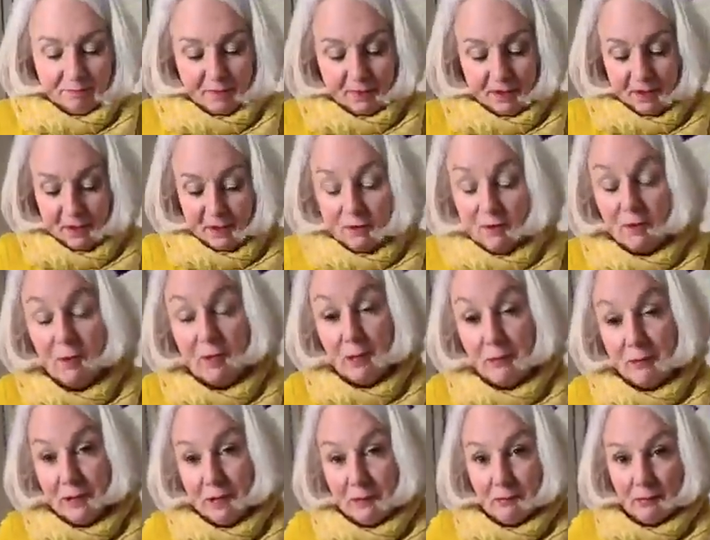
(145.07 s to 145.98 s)
you can call
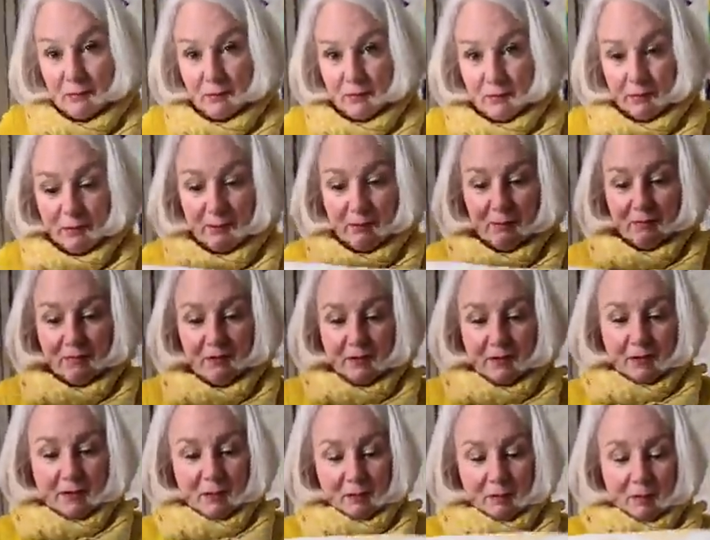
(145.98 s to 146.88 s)
it a baby quilt,
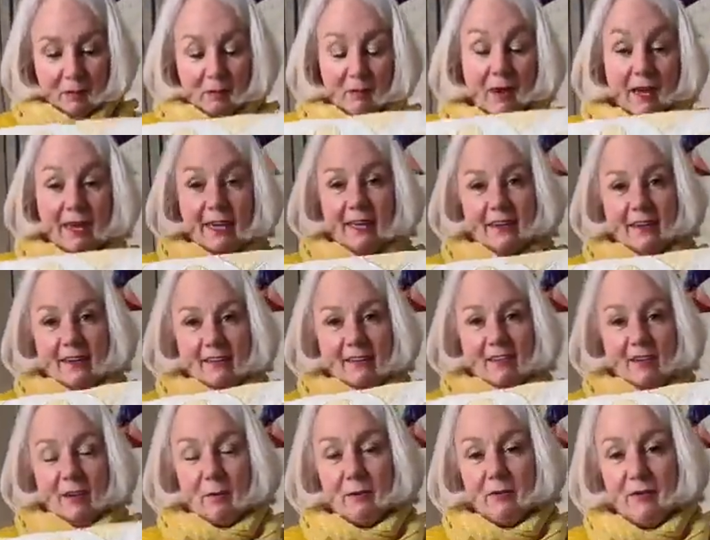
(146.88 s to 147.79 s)
but Mikey has
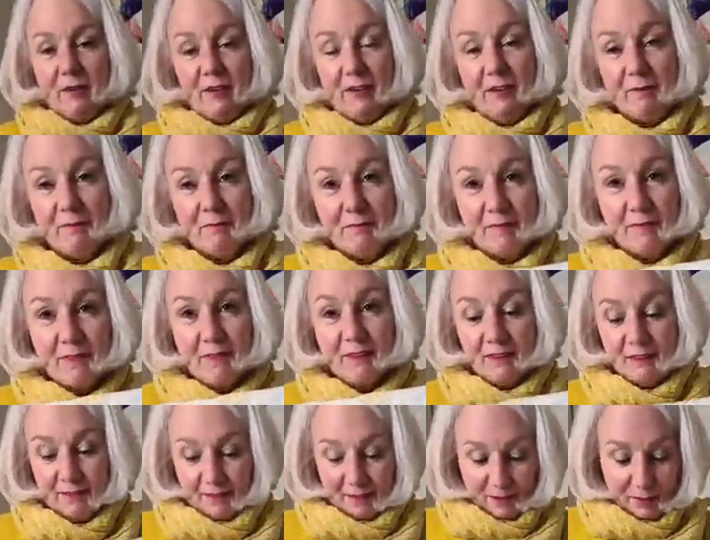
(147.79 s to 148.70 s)
adopted it.
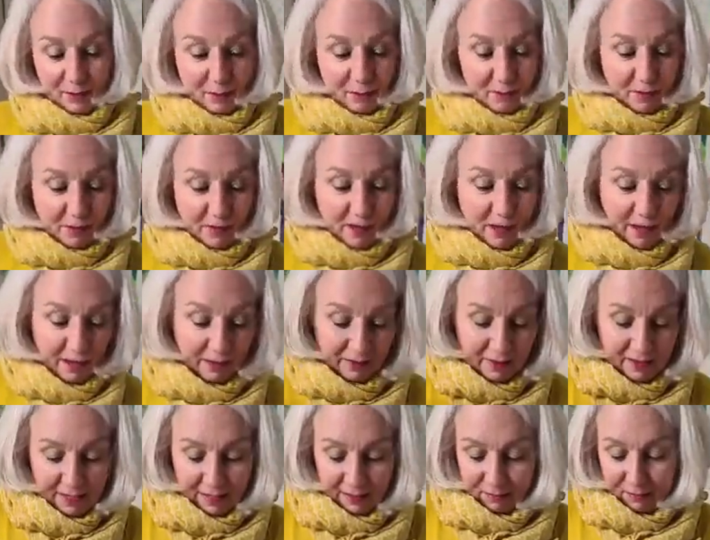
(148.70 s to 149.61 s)
So, I
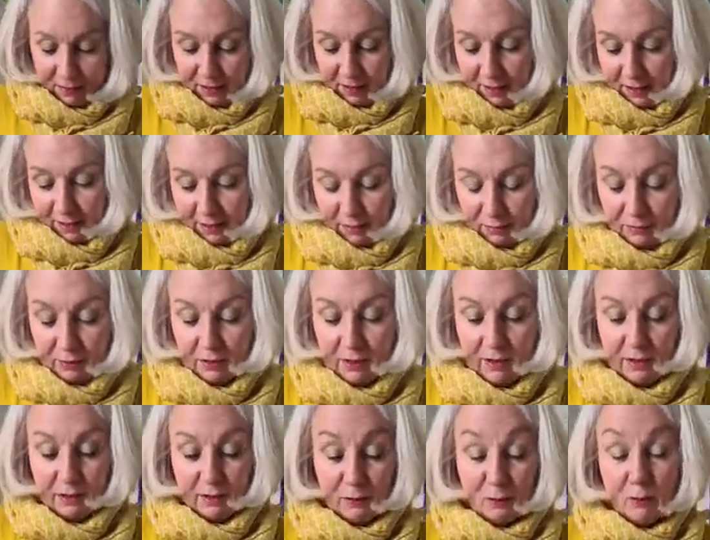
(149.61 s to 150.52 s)
think if you did it in different
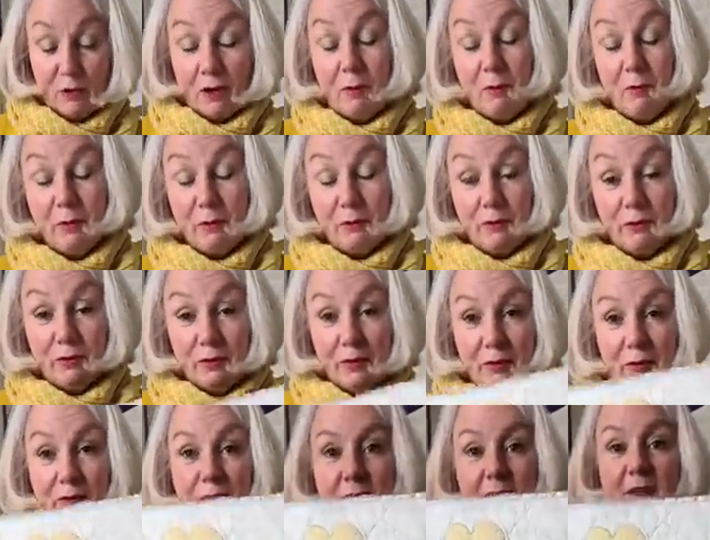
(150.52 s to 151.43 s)
colours, which I will
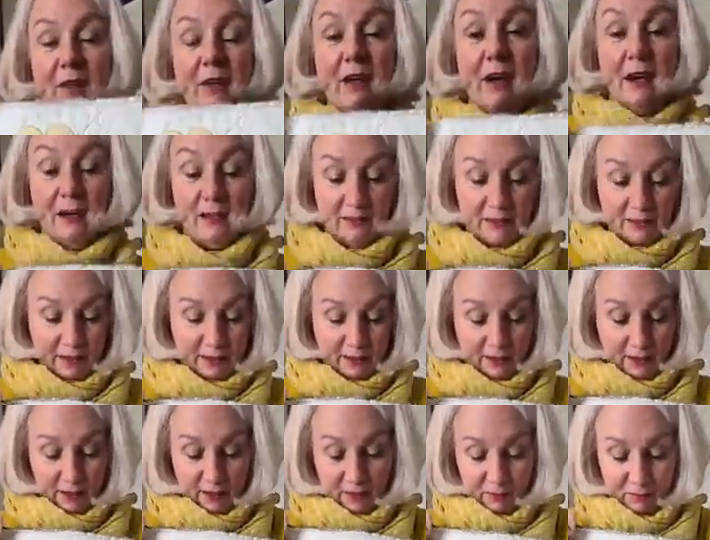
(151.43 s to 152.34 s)
do, I think
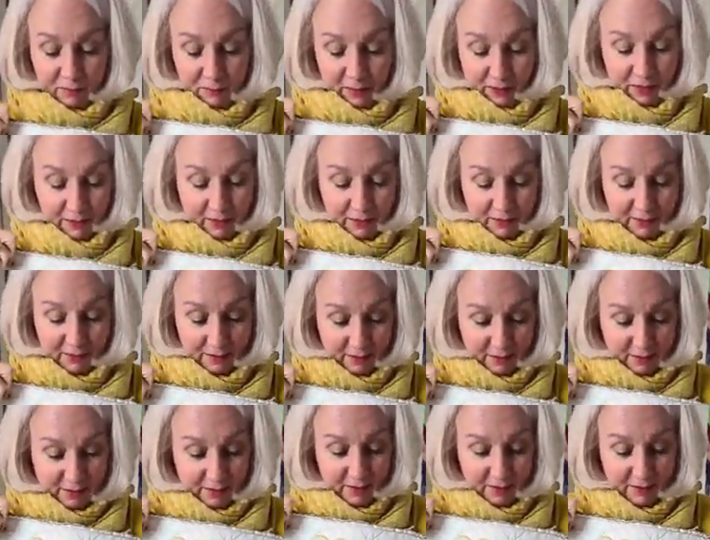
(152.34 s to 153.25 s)
it could be...
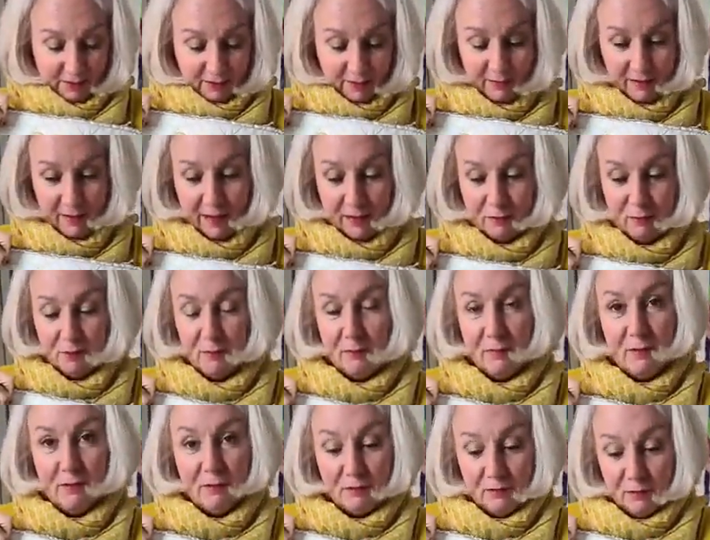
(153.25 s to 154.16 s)
It doesn't have to
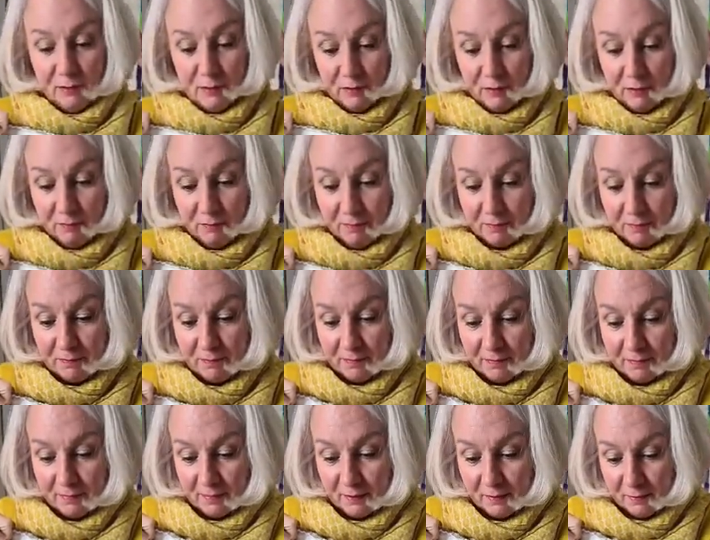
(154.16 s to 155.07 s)
be for
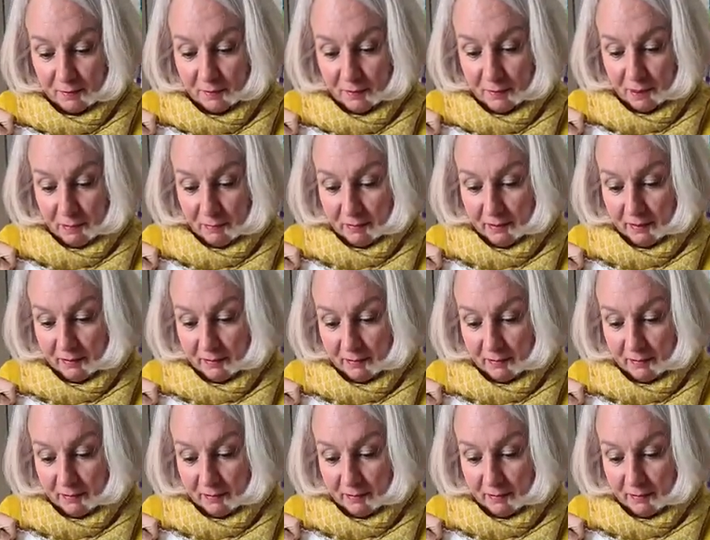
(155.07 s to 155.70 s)
babies.